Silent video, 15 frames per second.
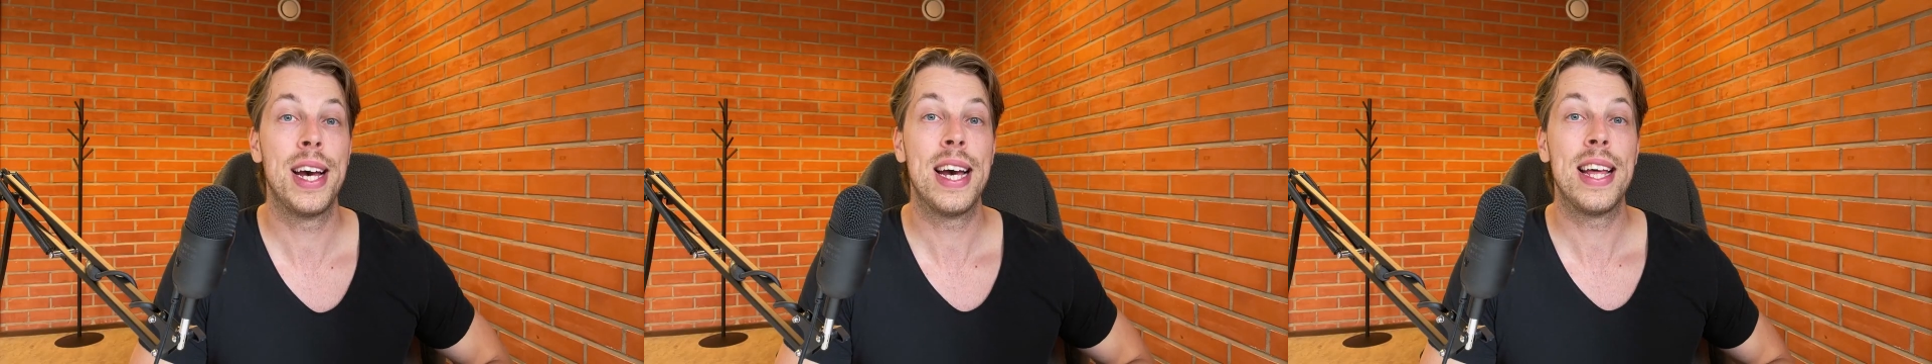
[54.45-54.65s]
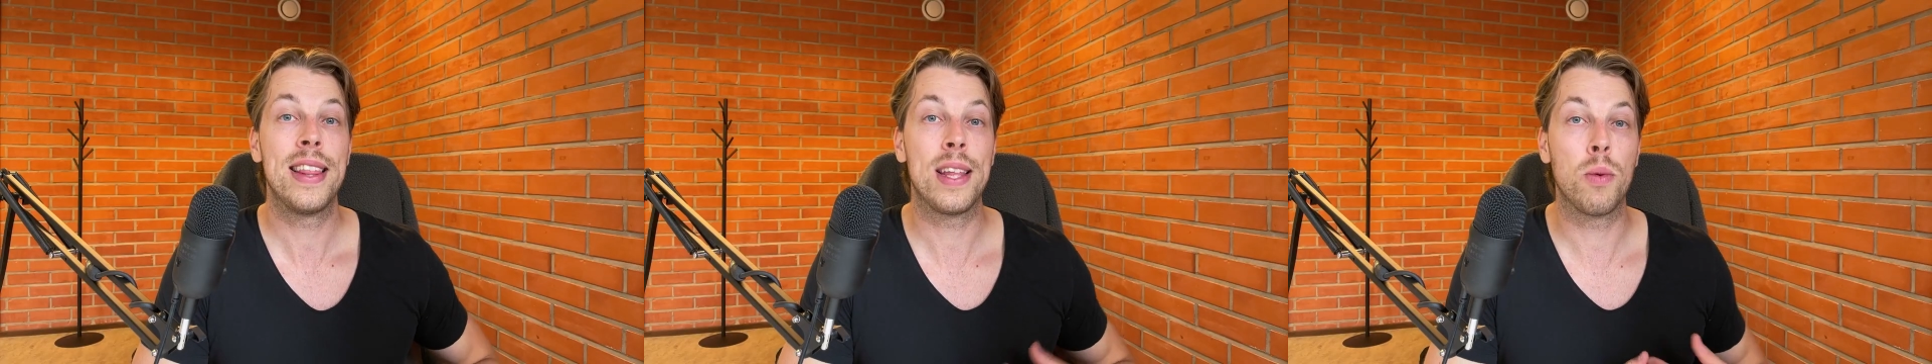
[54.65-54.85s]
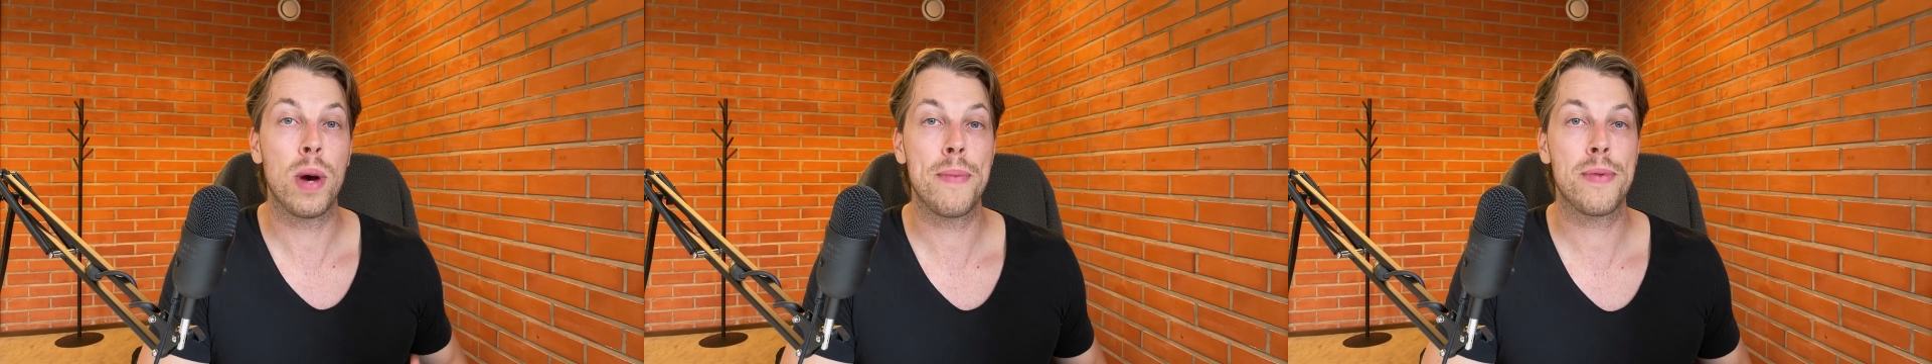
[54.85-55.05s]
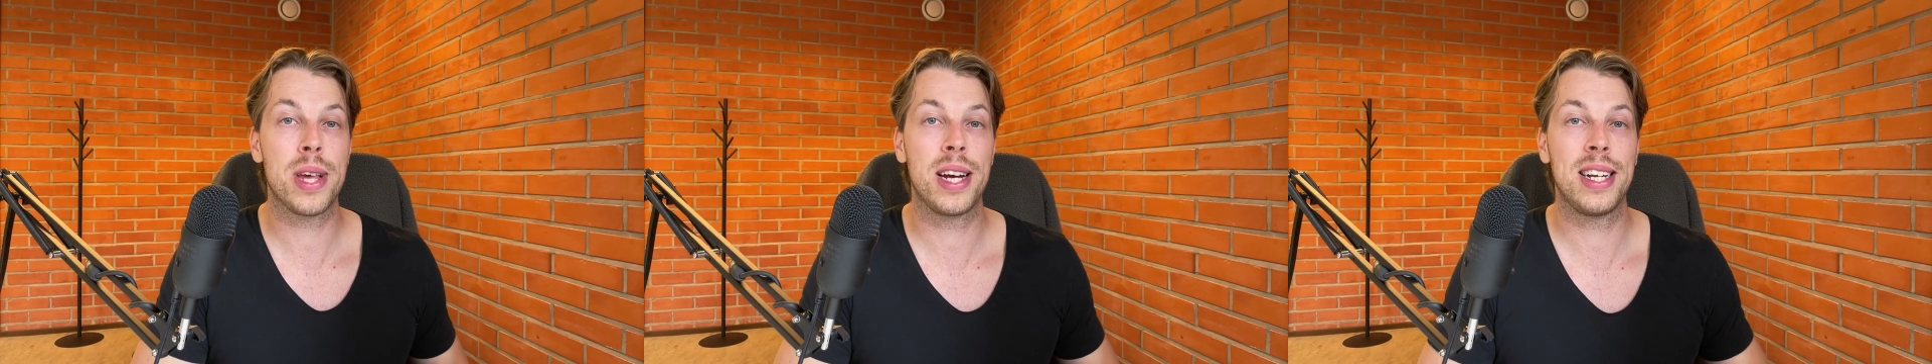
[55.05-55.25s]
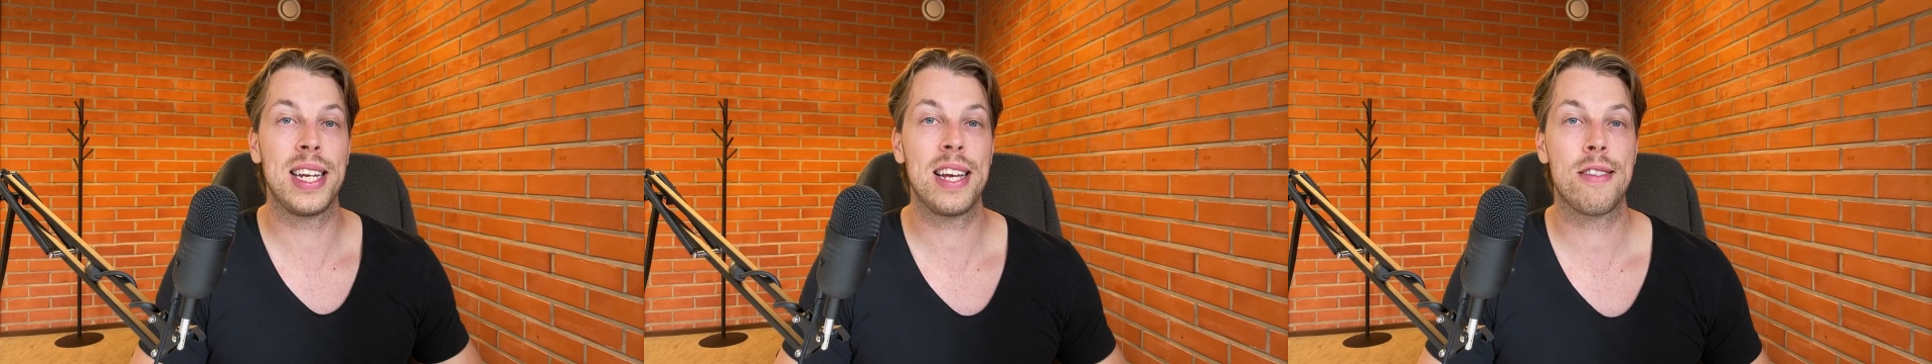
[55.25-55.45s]
the
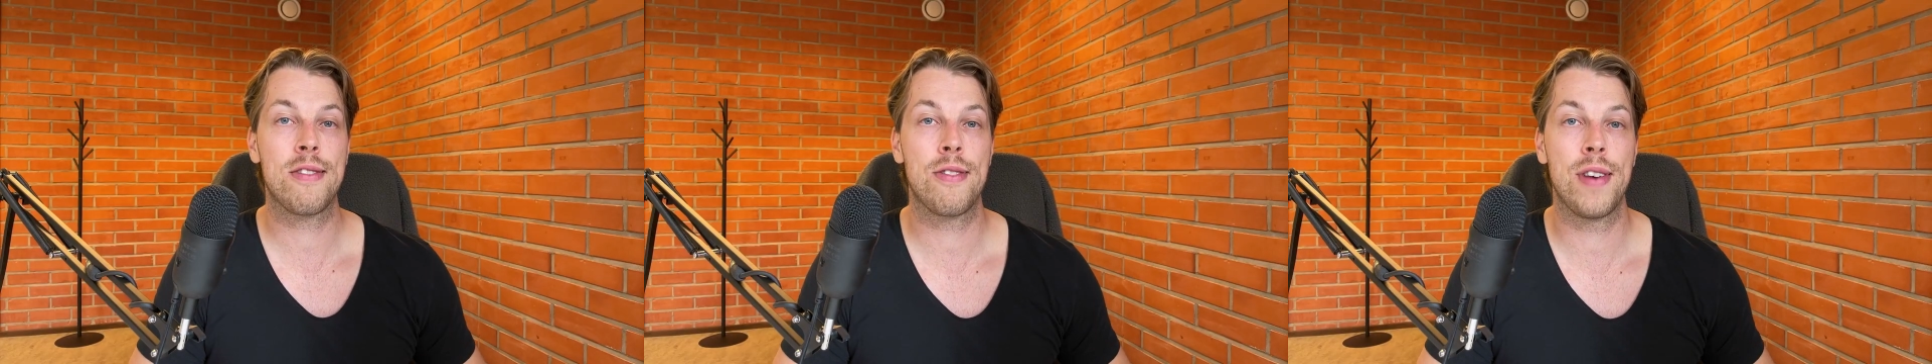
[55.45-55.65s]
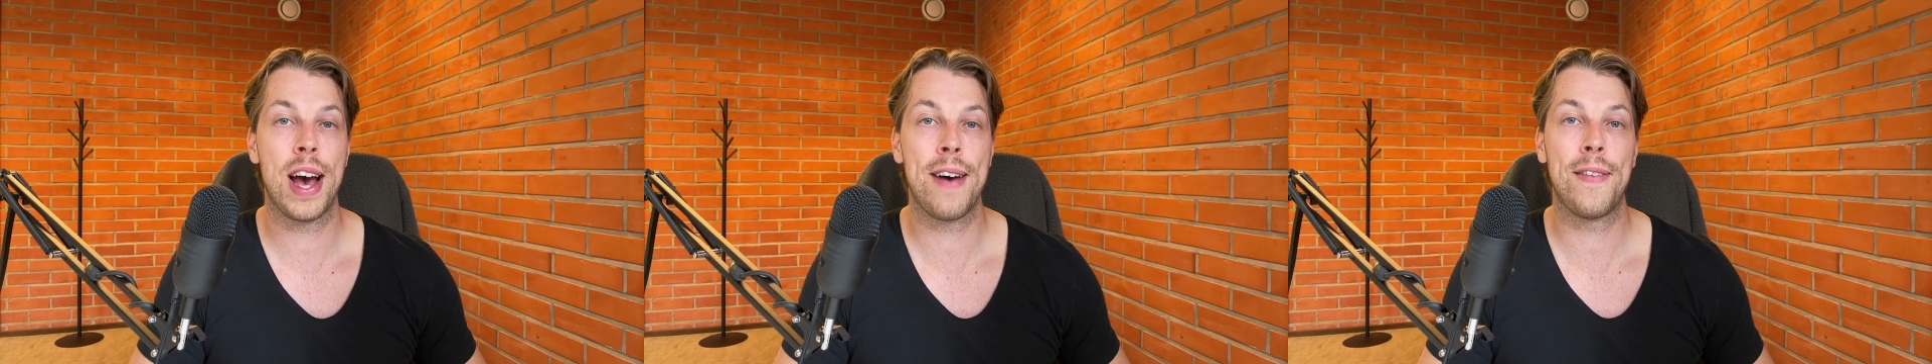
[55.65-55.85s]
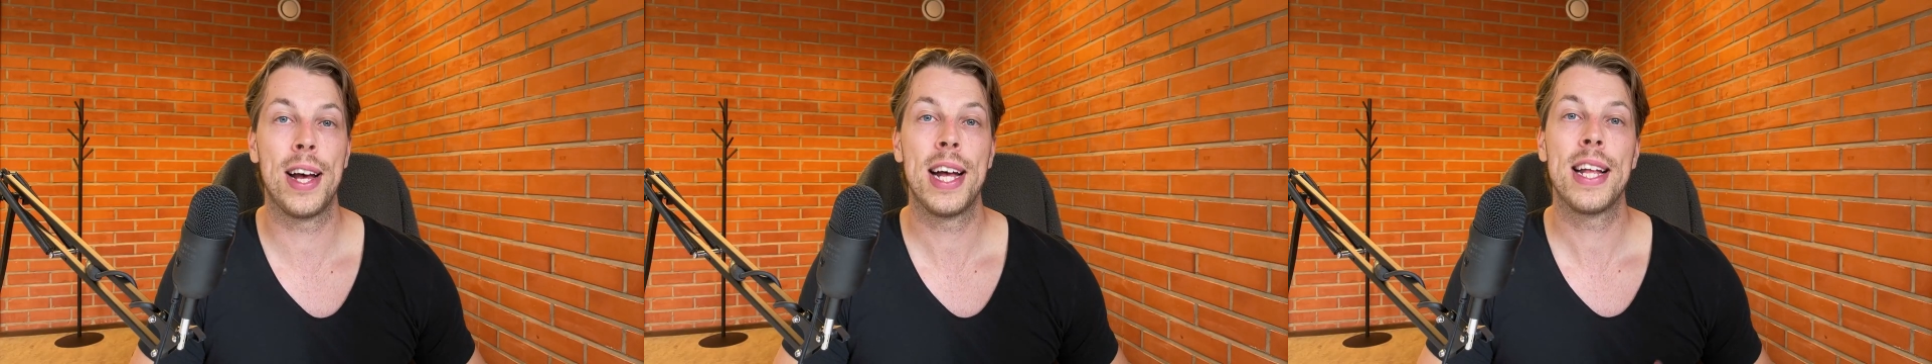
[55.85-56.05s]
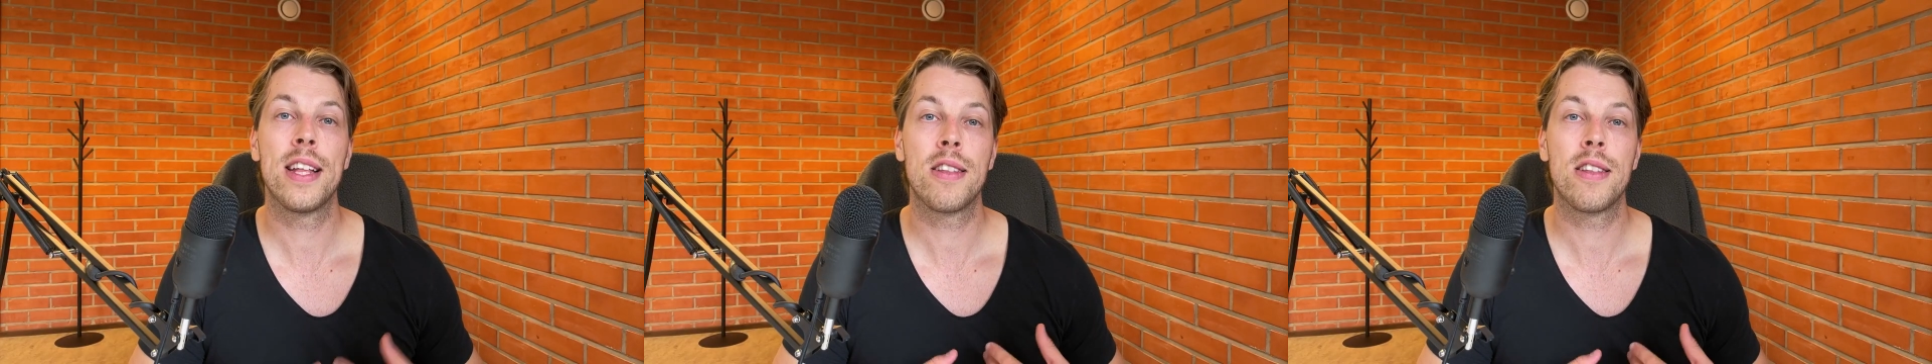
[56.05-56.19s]
website needs to have